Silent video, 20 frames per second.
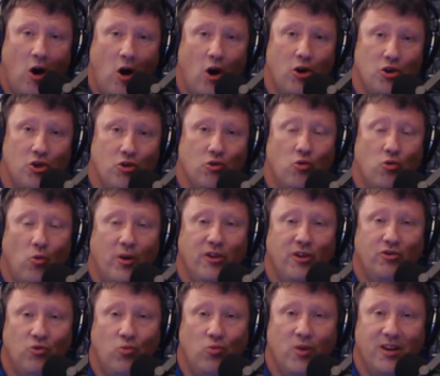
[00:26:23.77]
are you
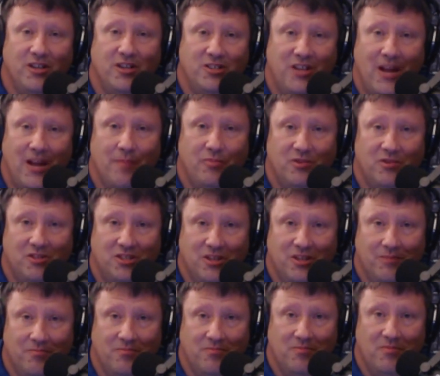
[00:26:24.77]
going to win a
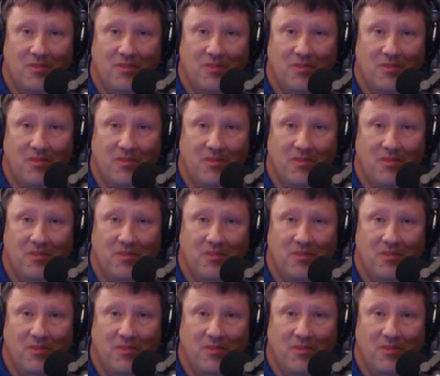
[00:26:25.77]
championship?